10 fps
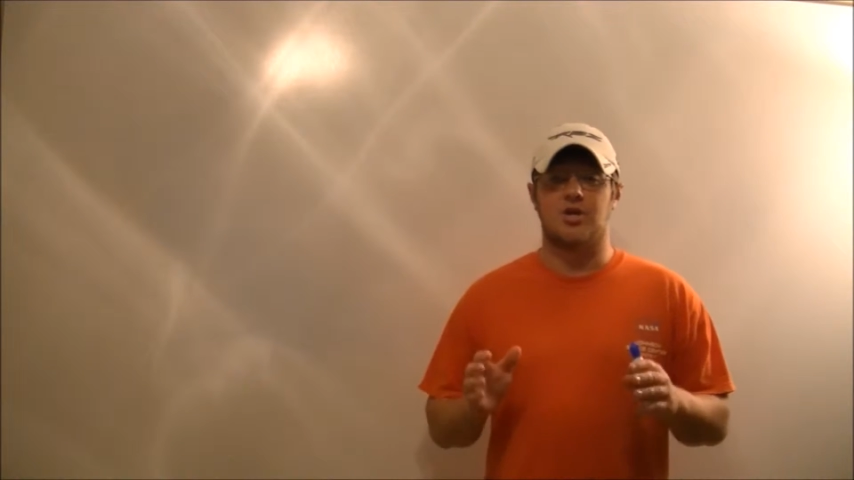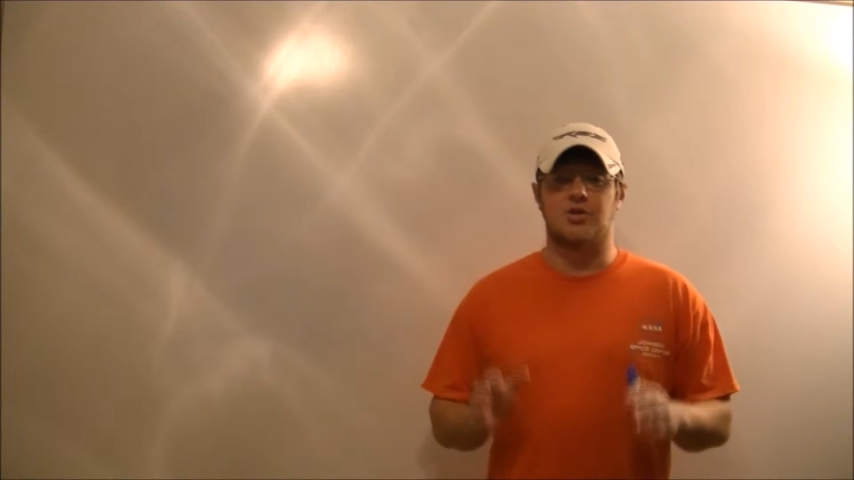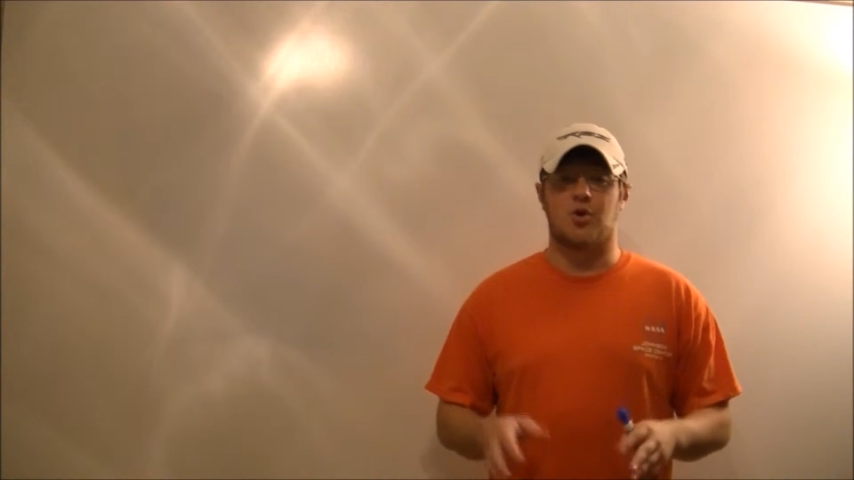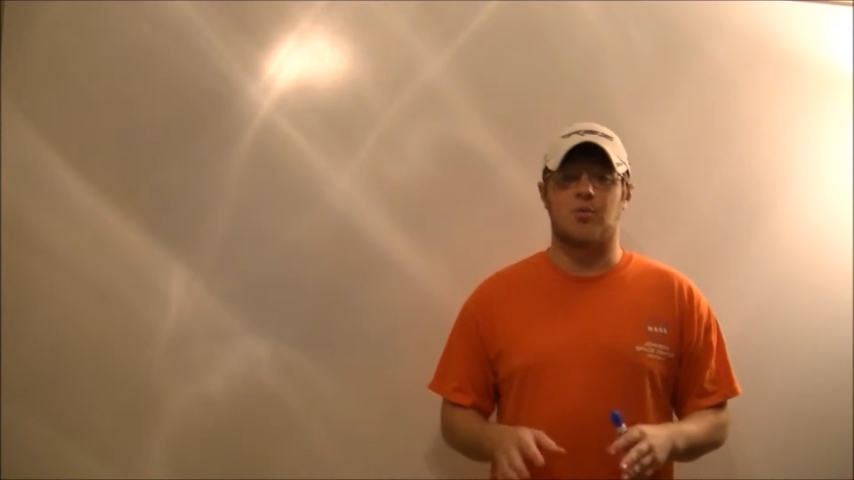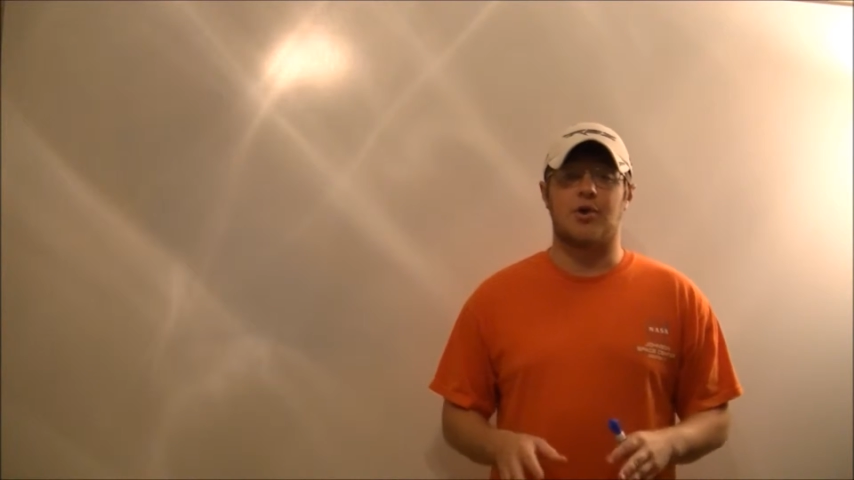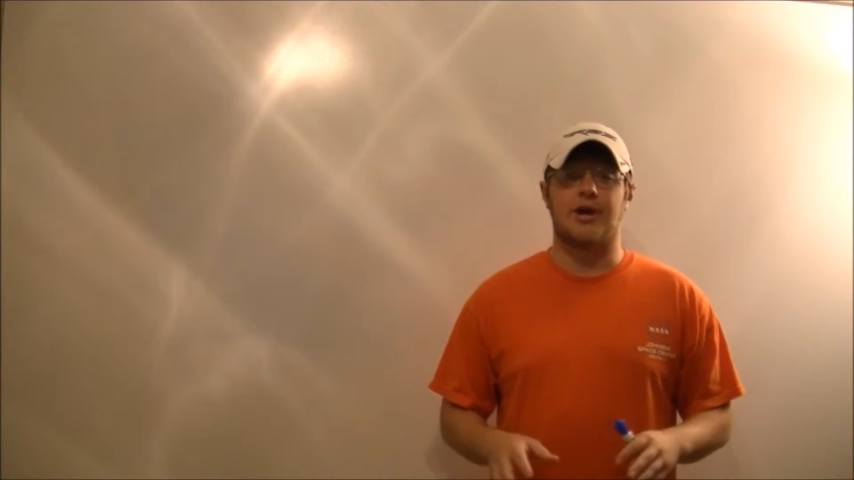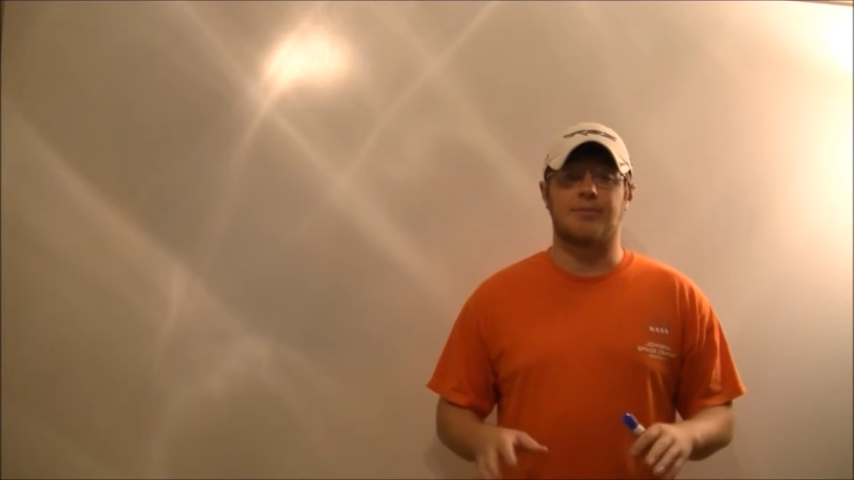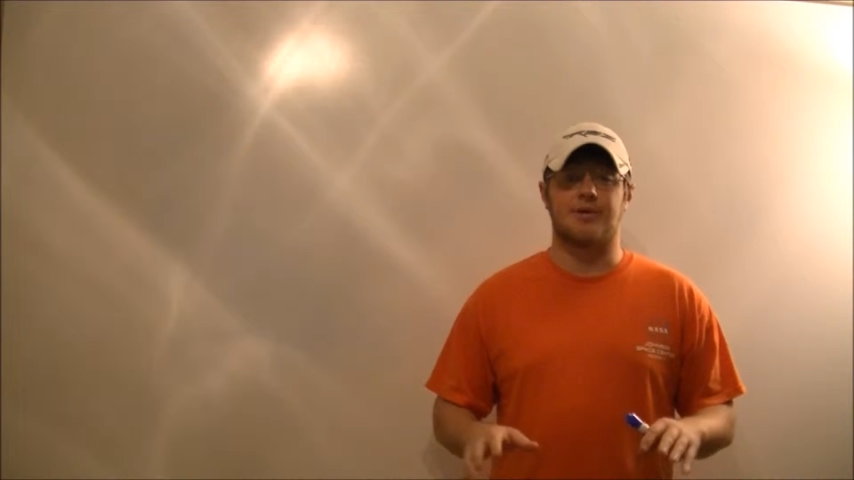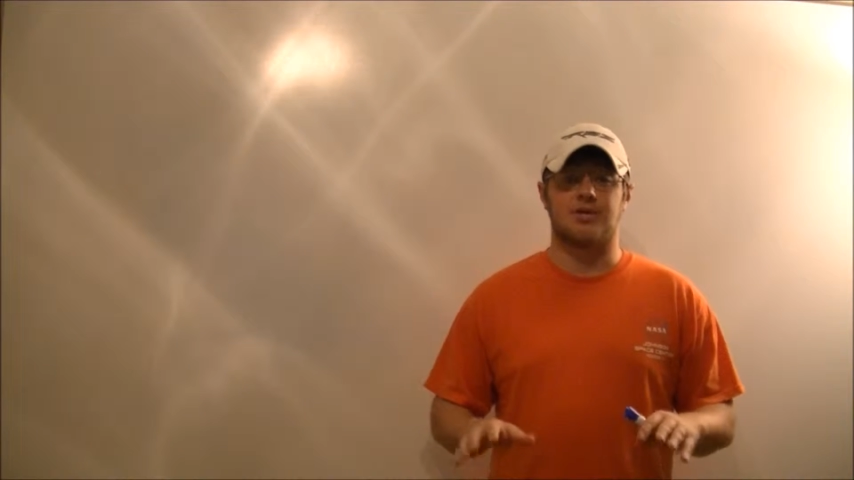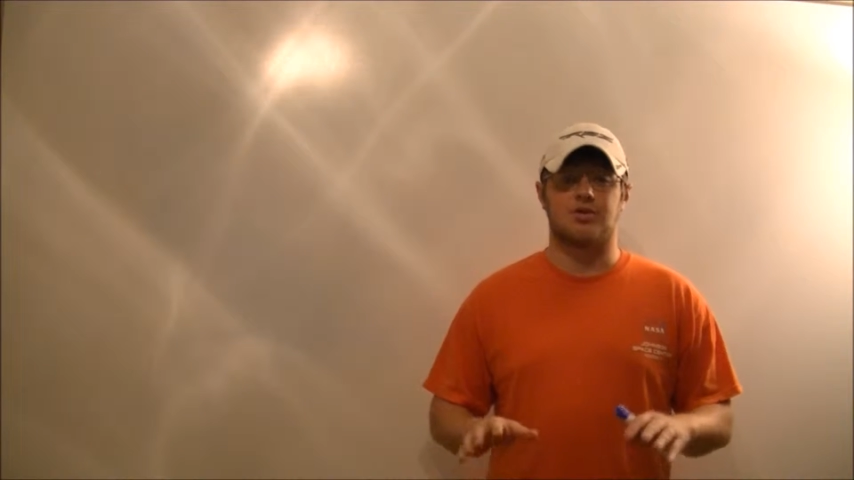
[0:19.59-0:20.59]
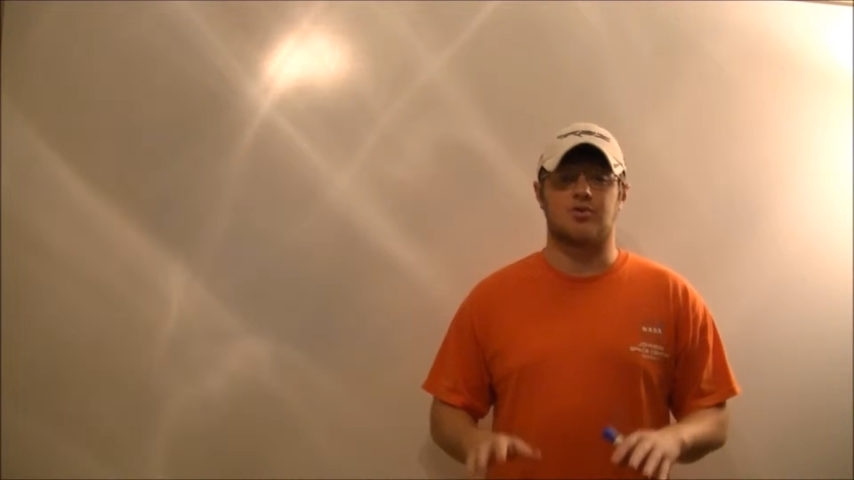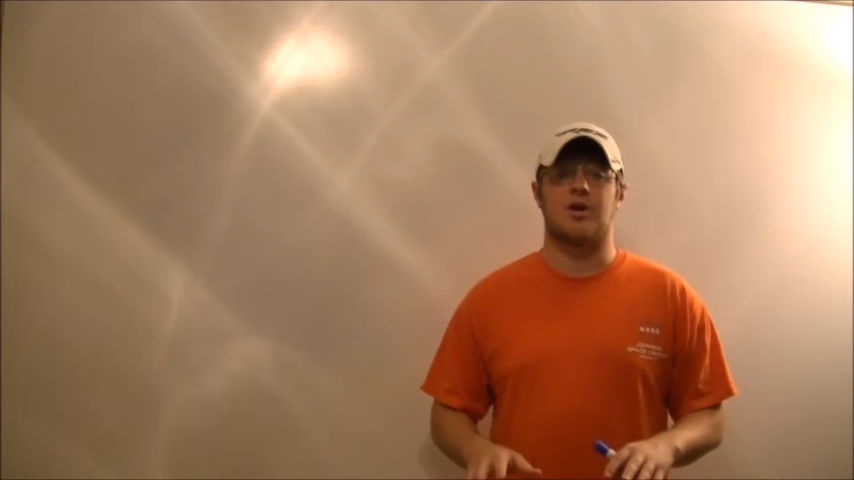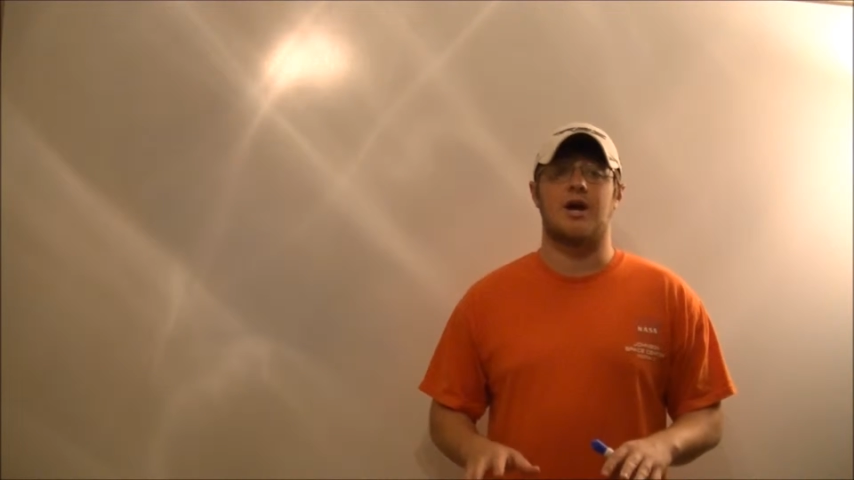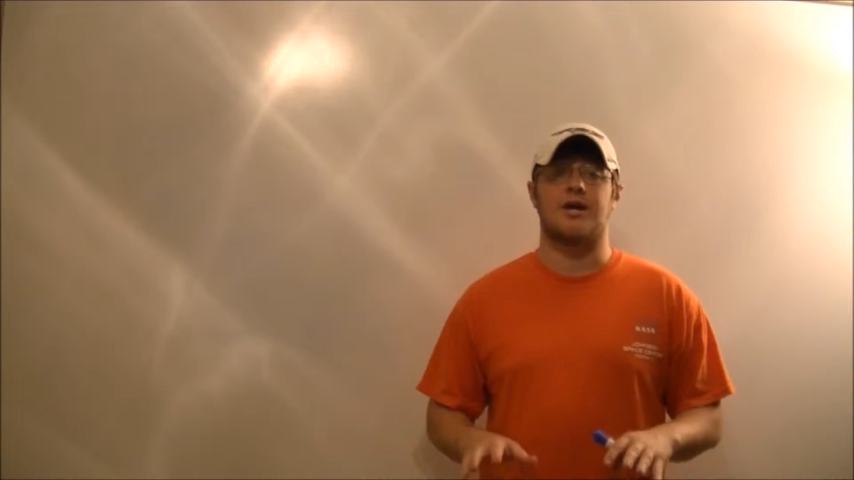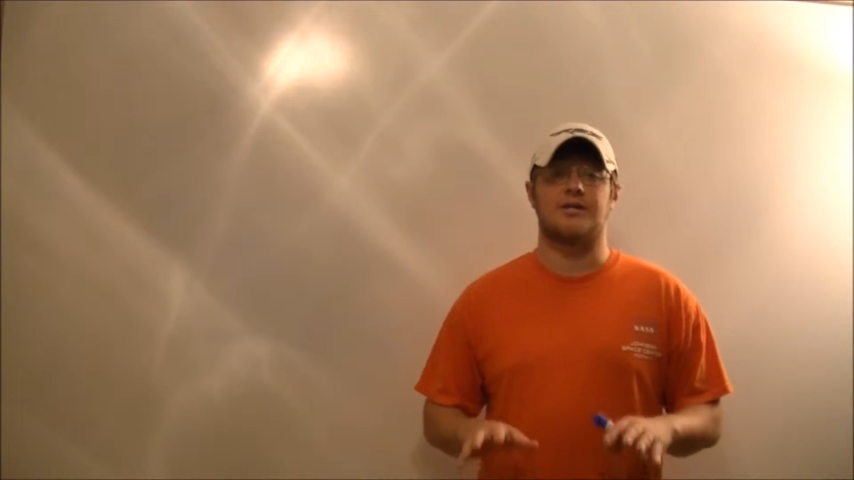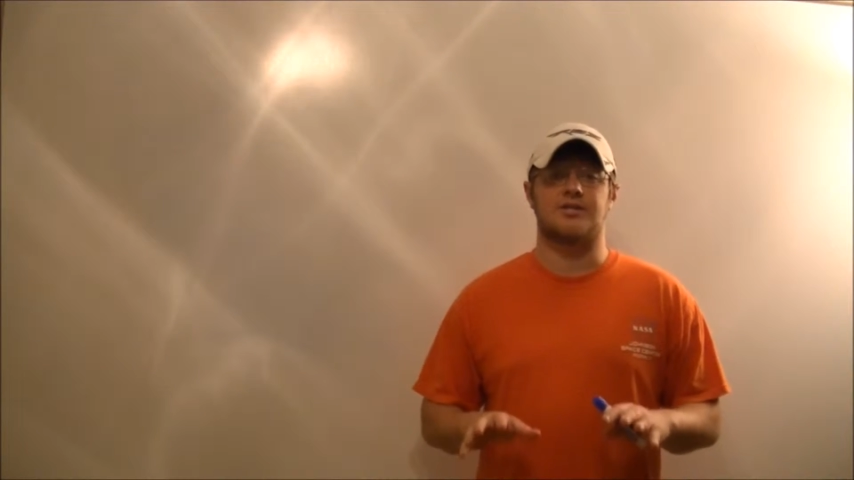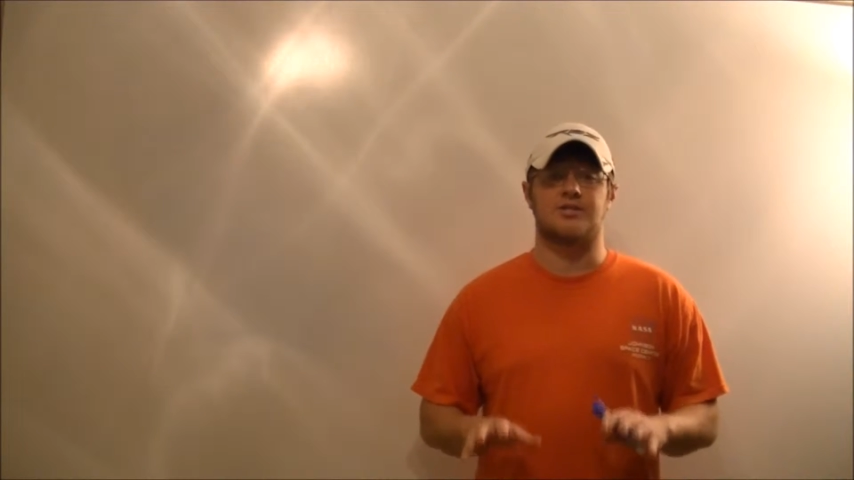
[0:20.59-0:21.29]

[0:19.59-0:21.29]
don't worry, I'm going to try to